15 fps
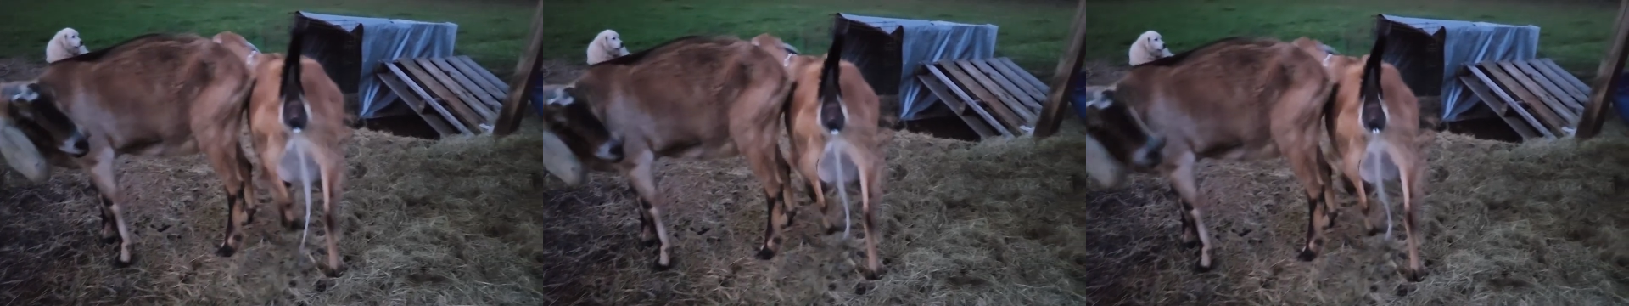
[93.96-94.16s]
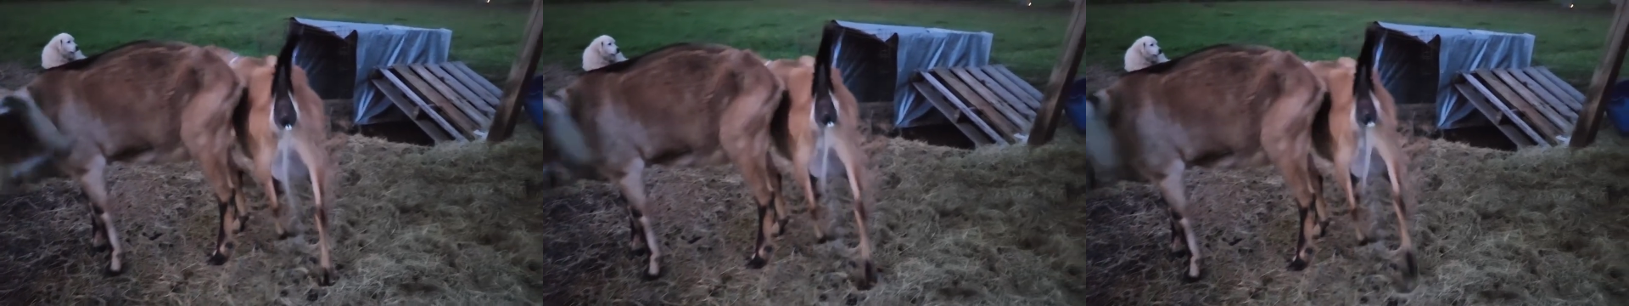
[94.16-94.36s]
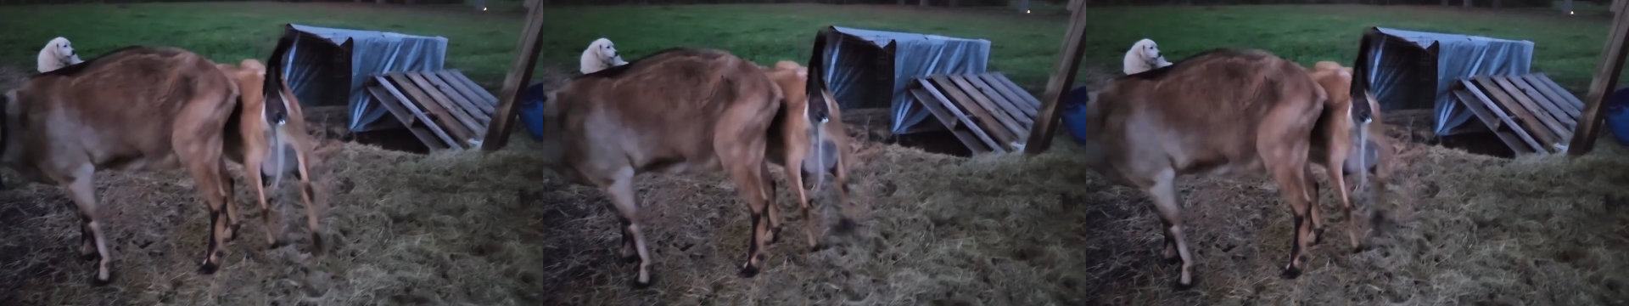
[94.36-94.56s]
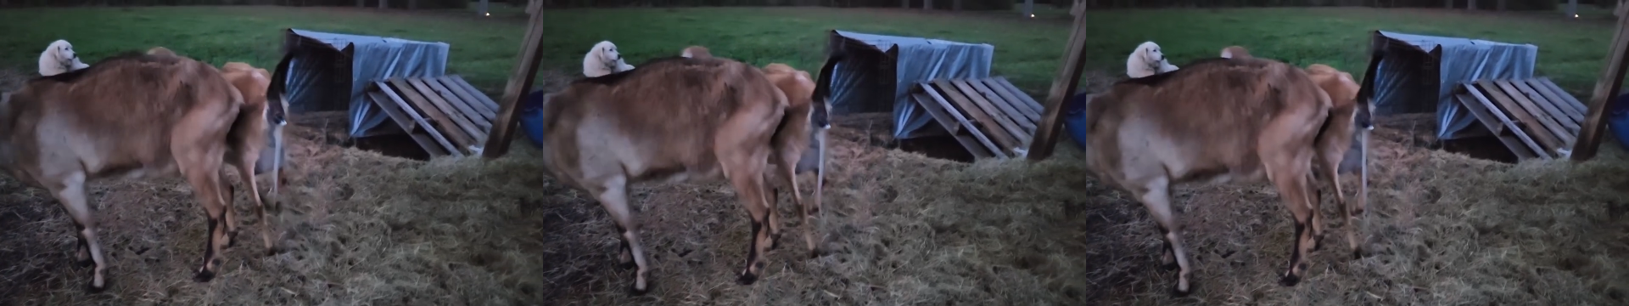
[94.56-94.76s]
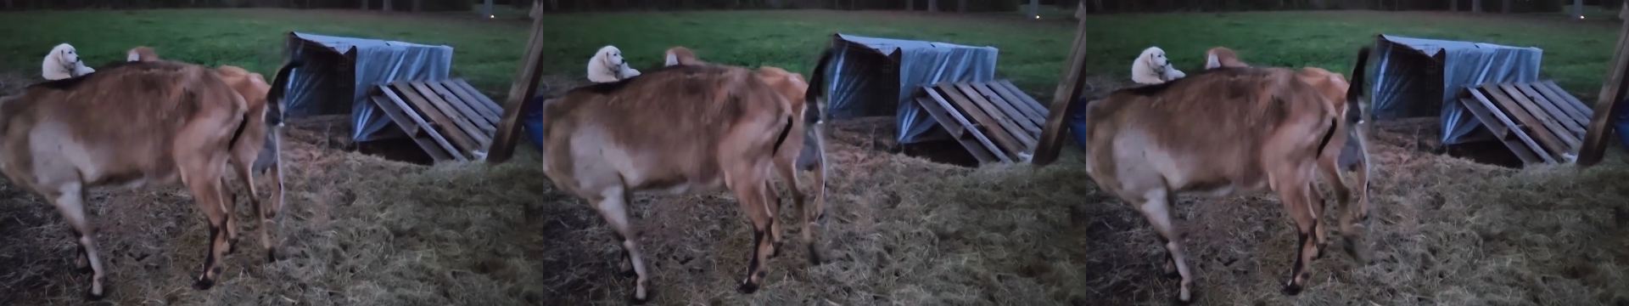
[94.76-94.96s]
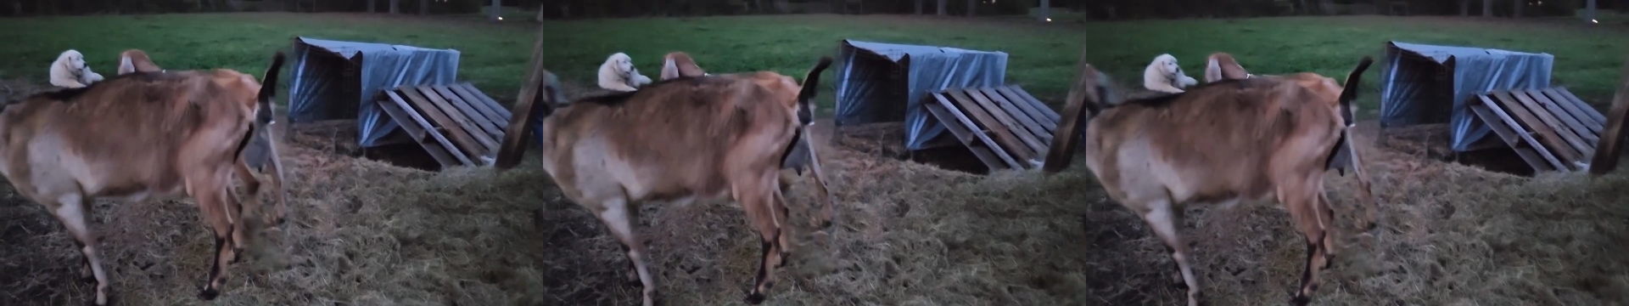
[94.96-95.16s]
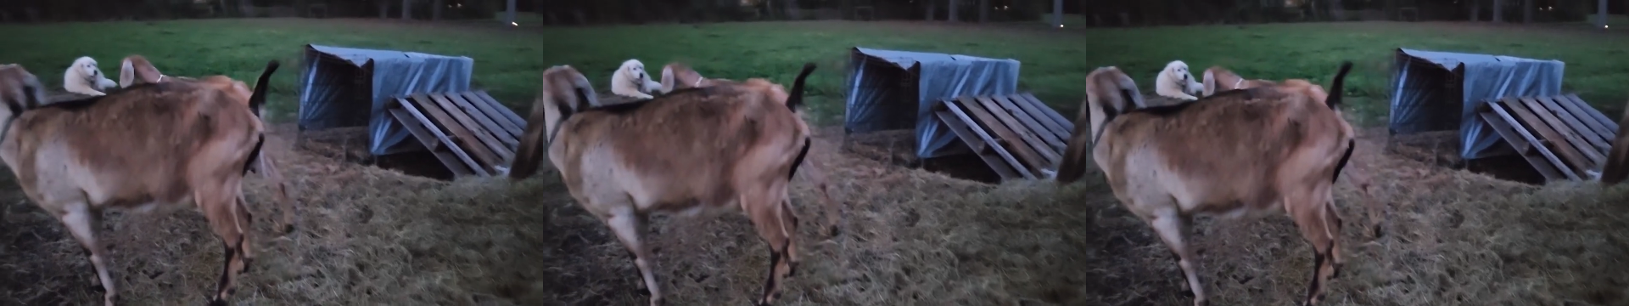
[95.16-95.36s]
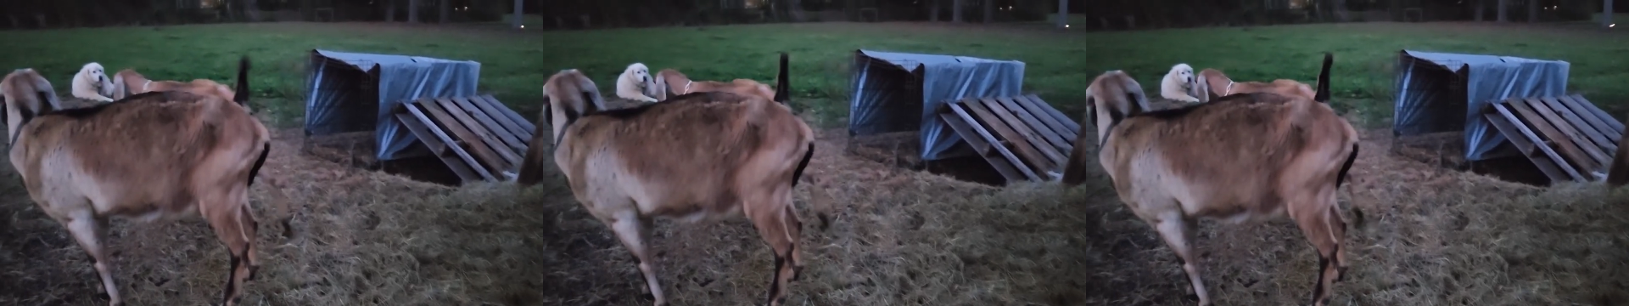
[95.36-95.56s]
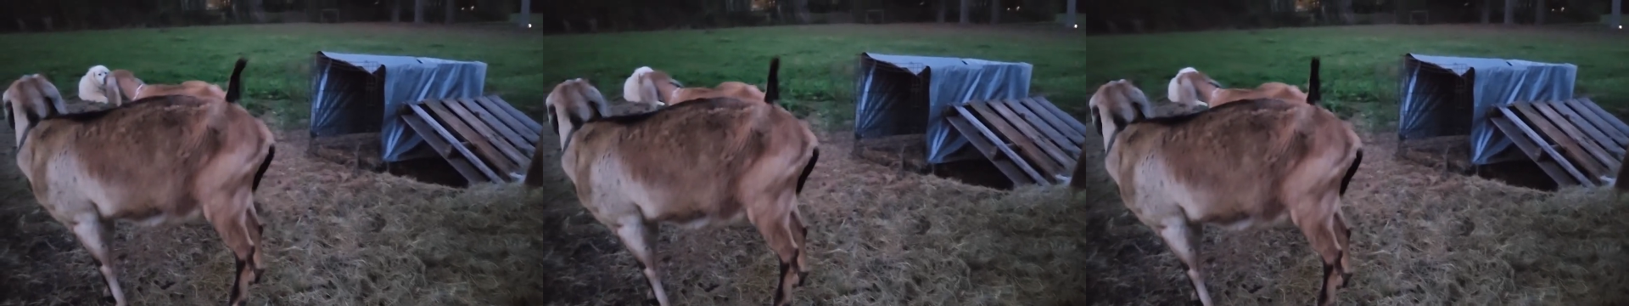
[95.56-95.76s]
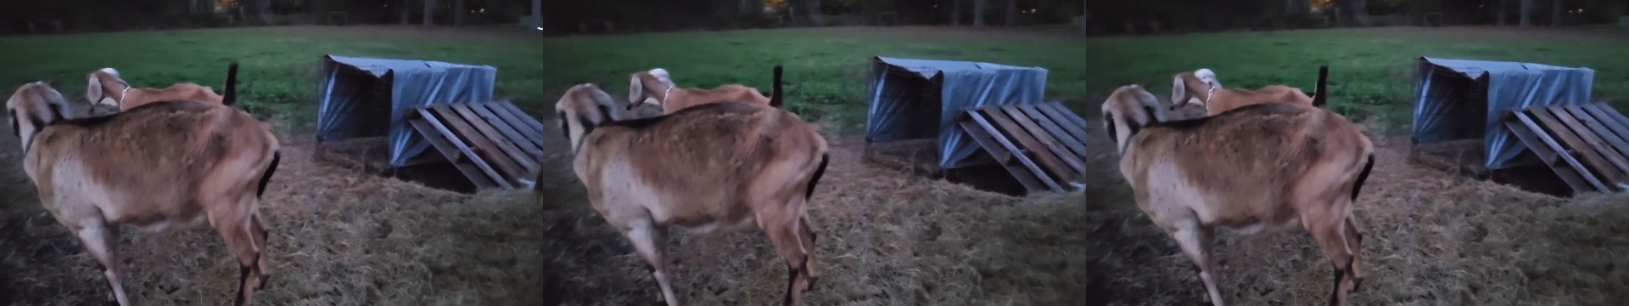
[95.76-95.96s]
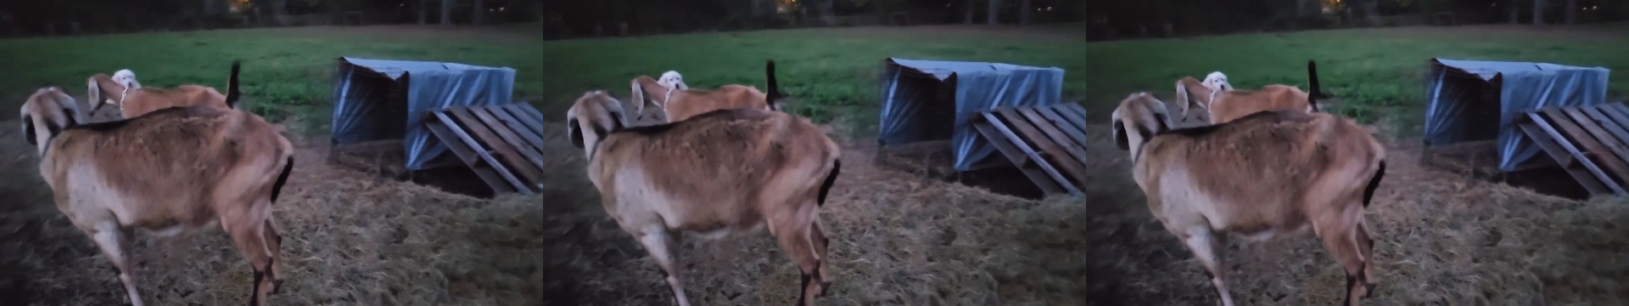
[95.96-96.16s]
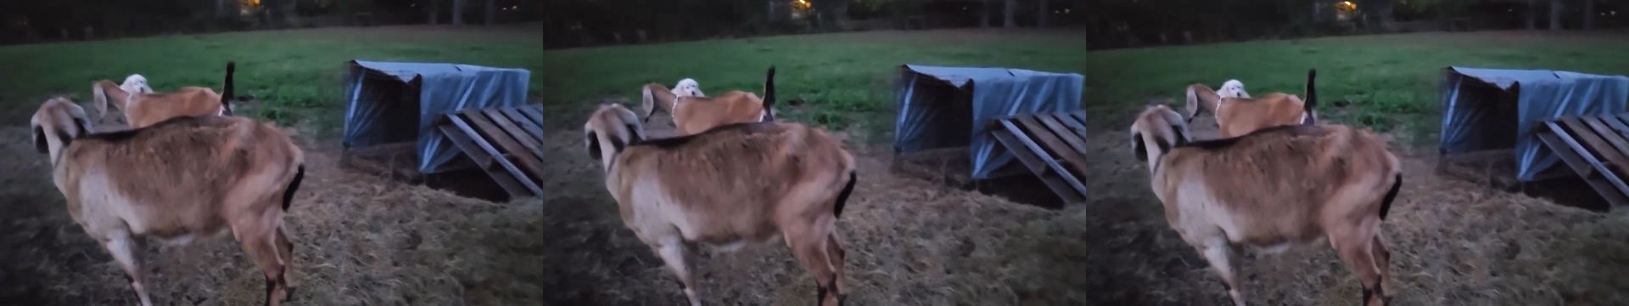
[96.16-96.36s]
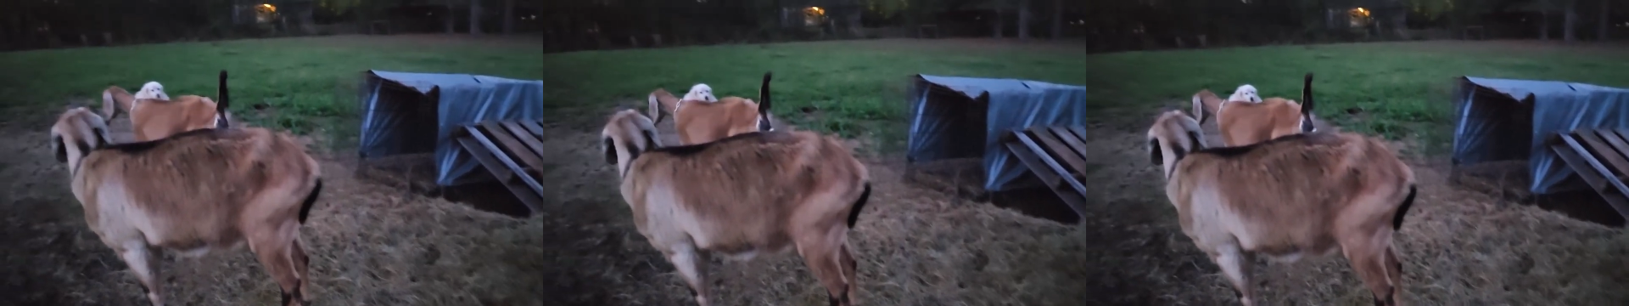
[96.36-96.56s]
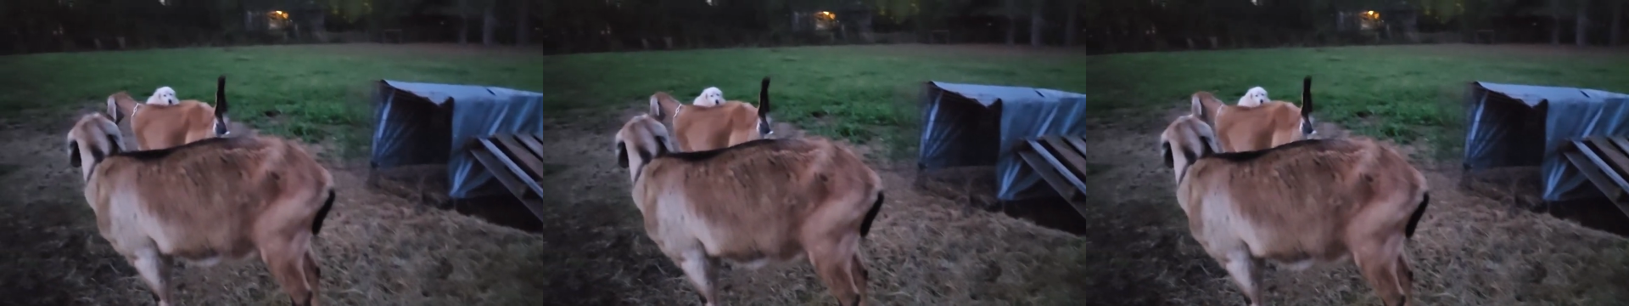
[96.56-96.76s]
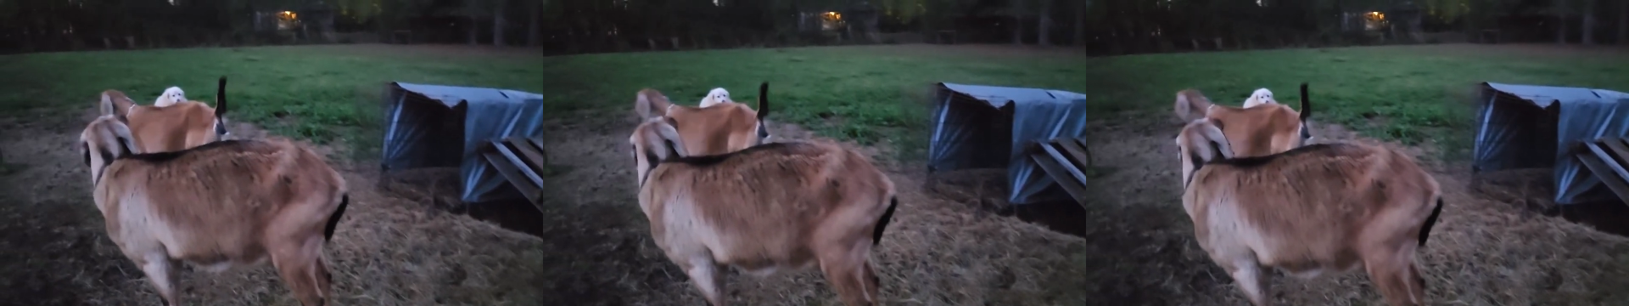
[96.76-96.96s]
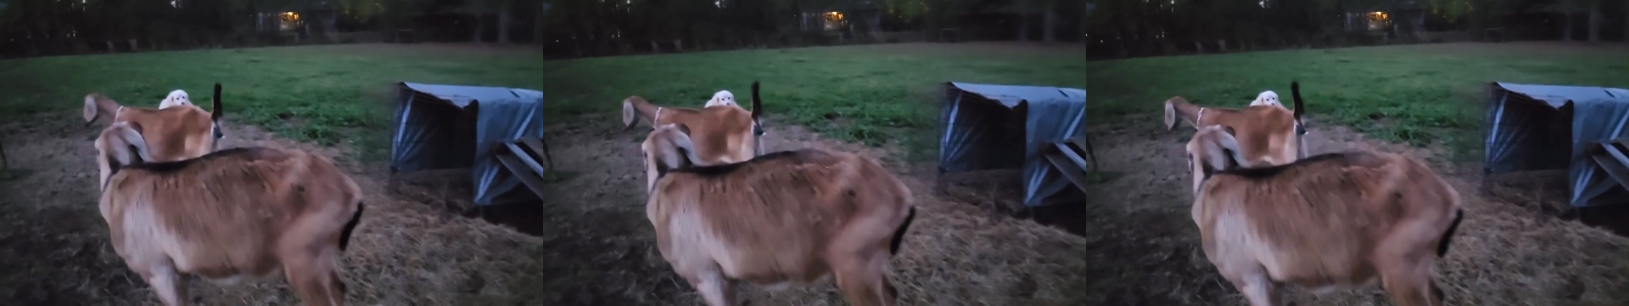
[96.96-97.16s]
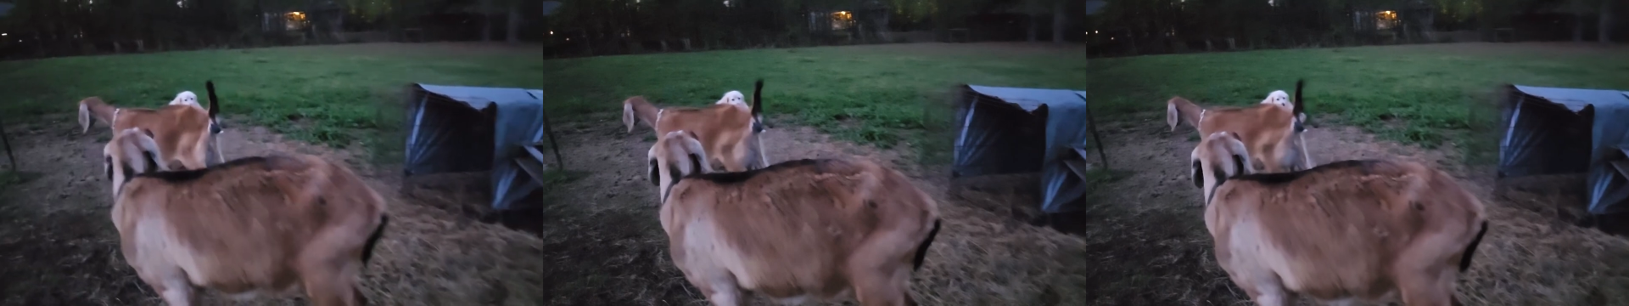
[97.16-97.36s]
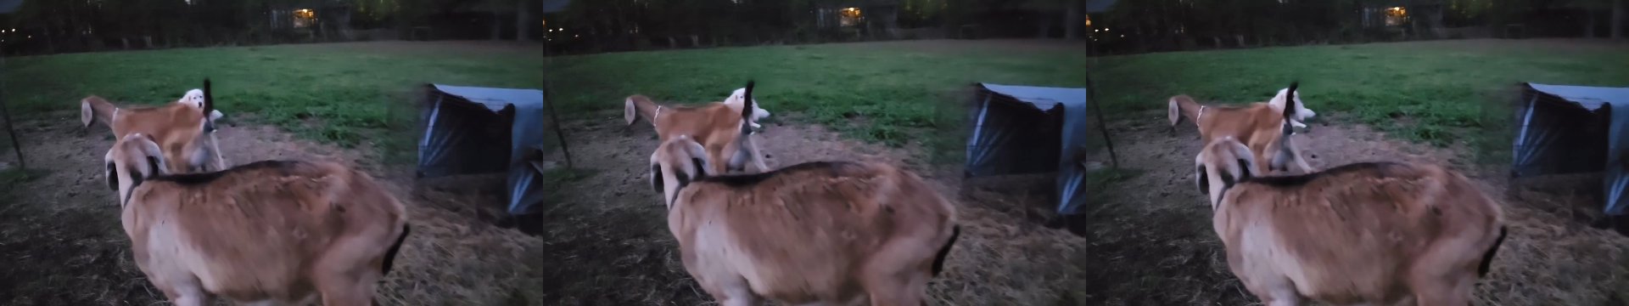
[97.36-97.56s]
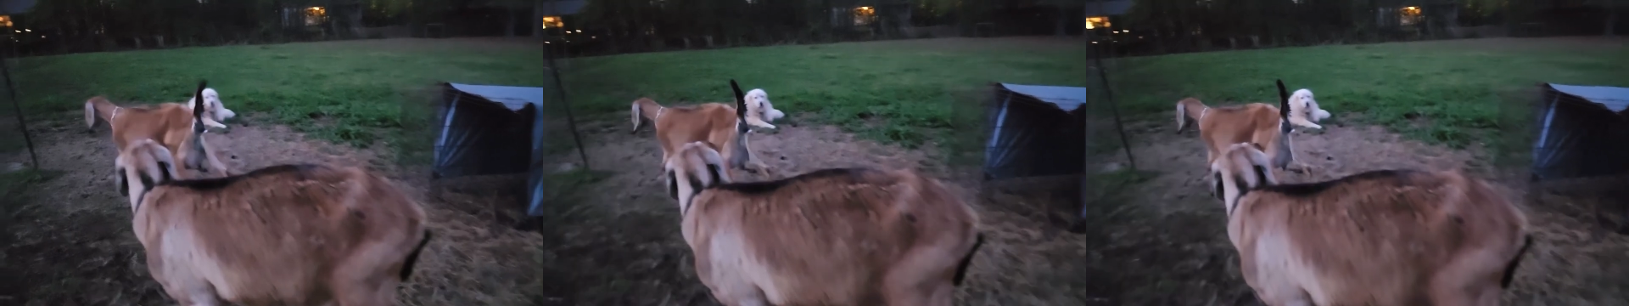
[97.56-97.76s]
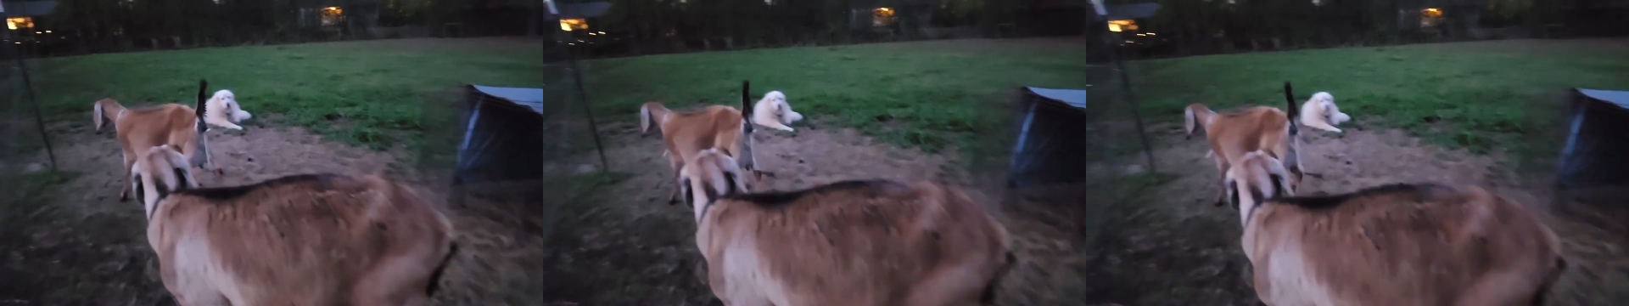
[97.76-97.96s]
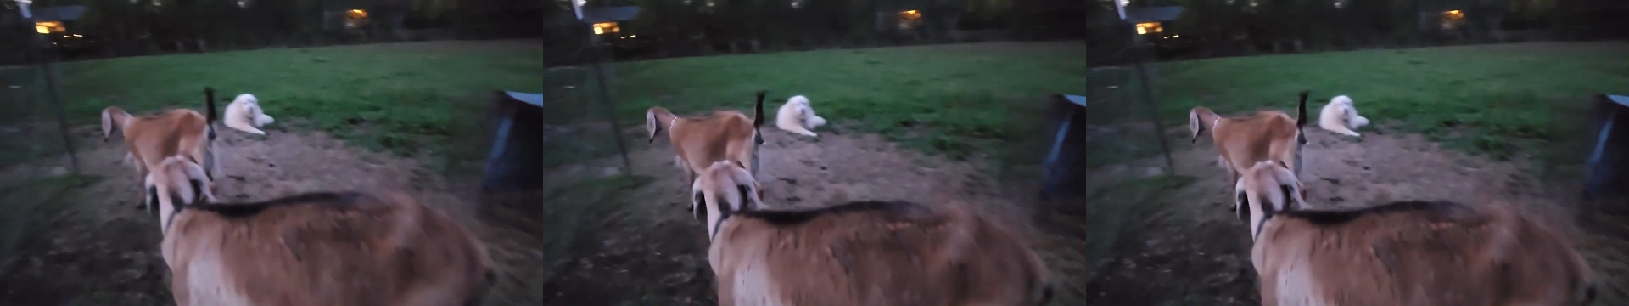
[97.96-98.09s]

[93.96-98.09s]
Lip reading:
Nobody's mouth can be seen.